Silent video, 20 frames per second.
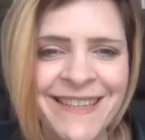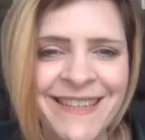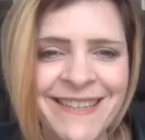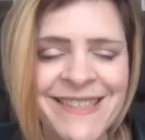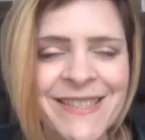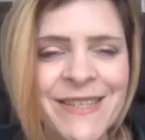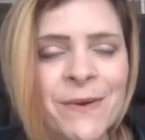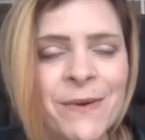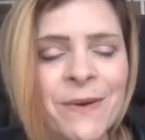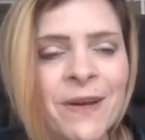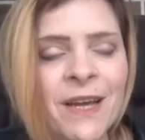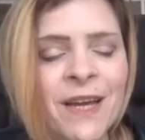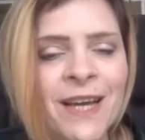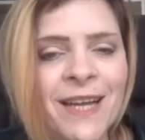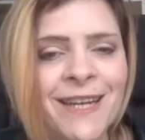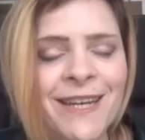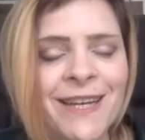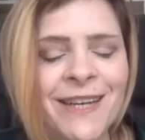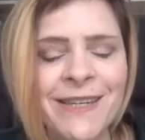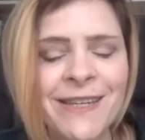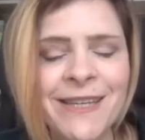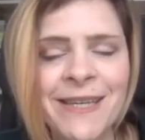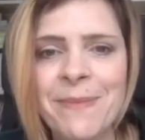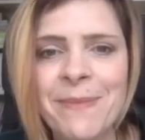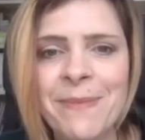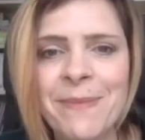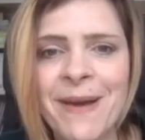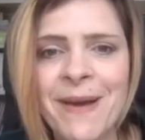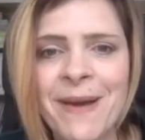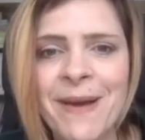So looking
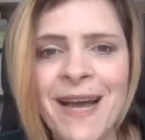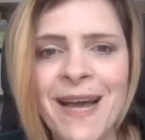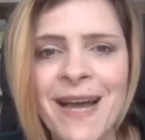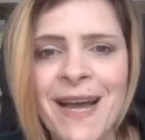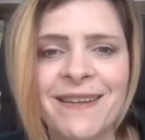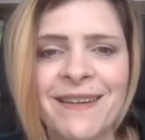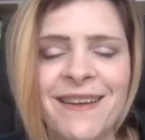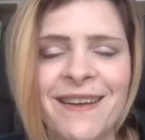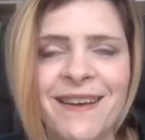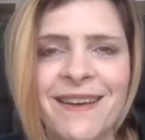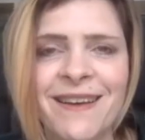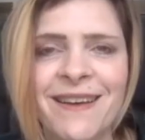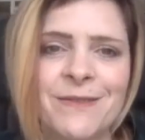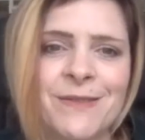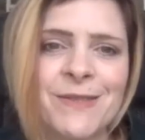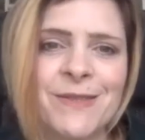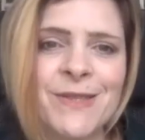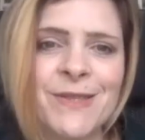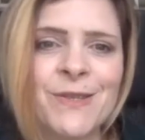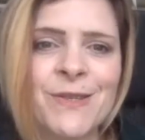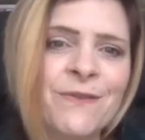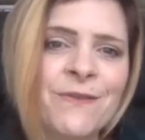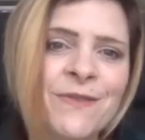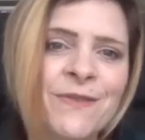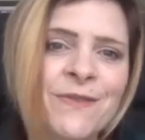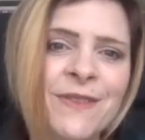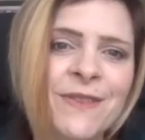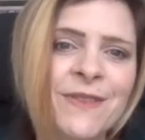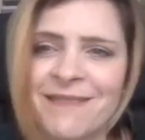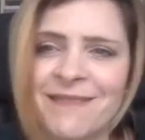back, sort
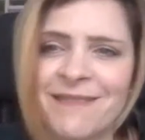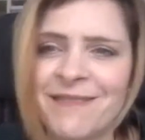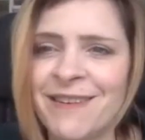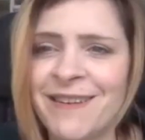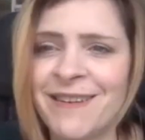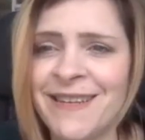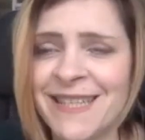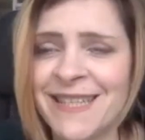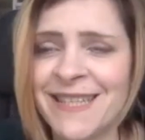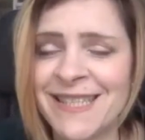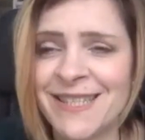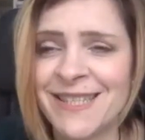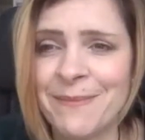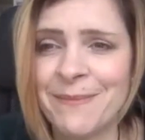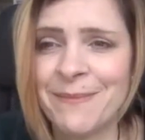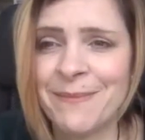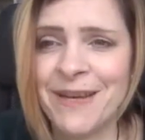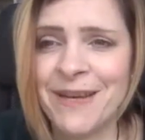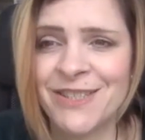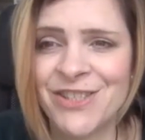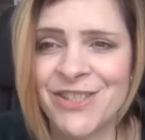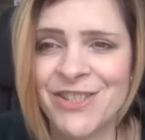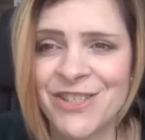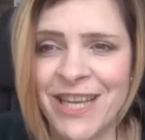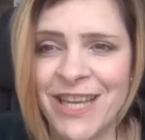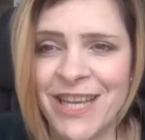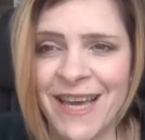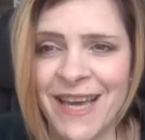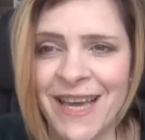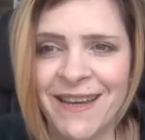of this time last
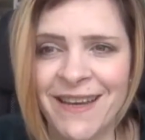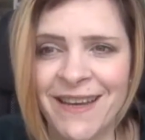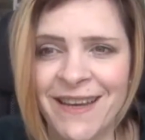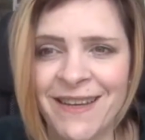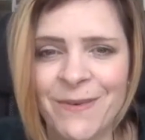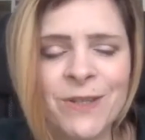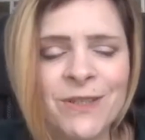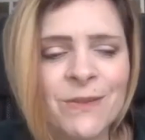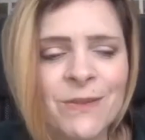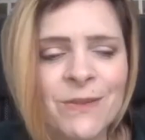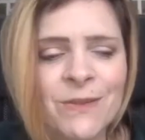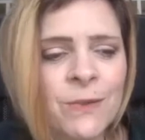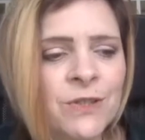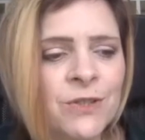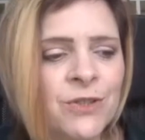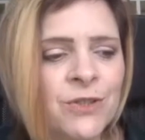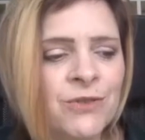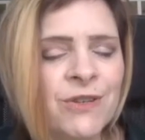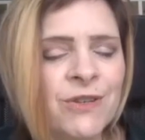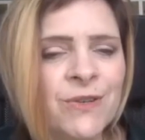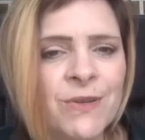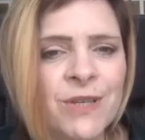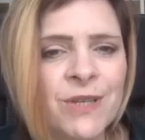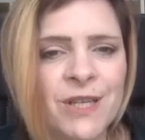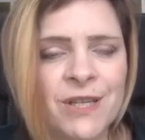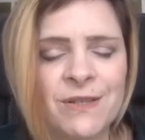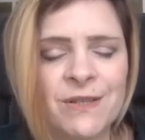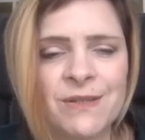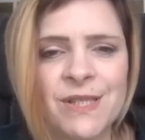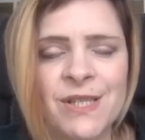year, what drew
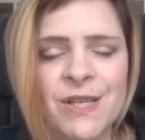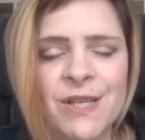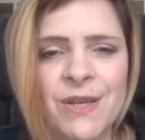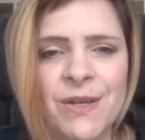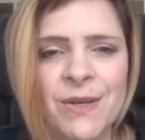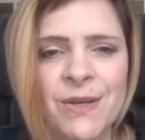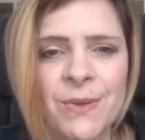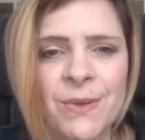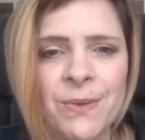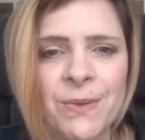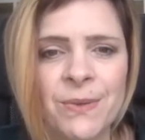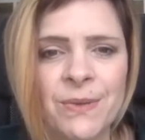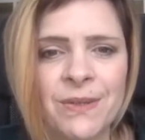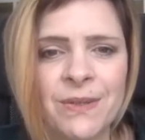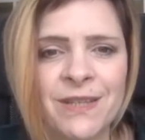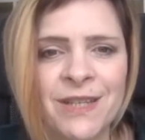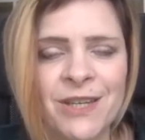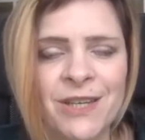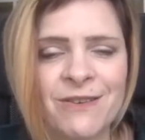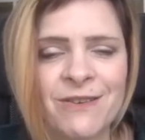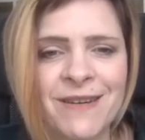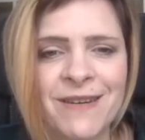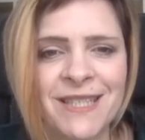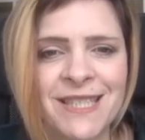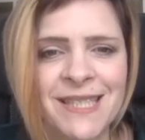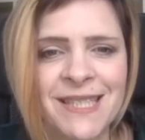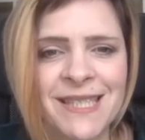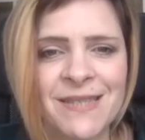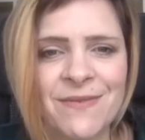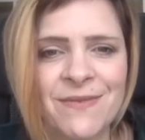you to the
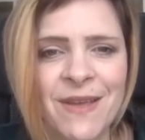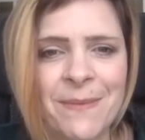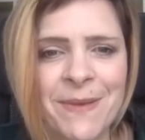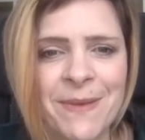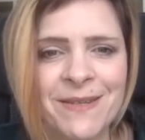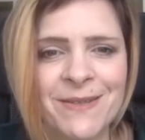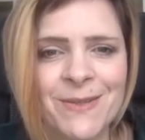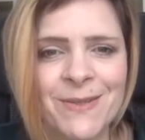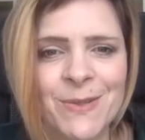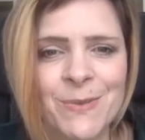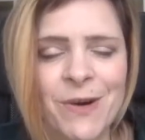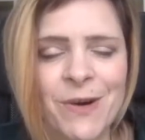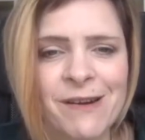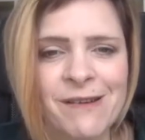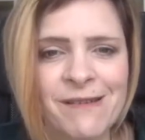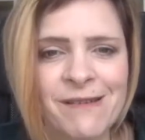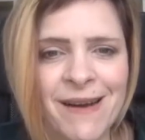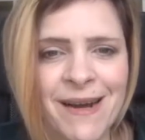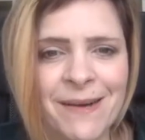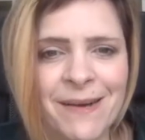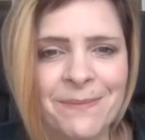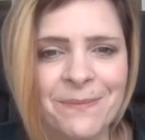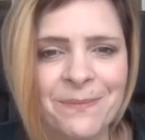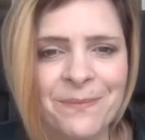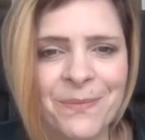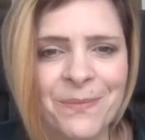Courageous Females program?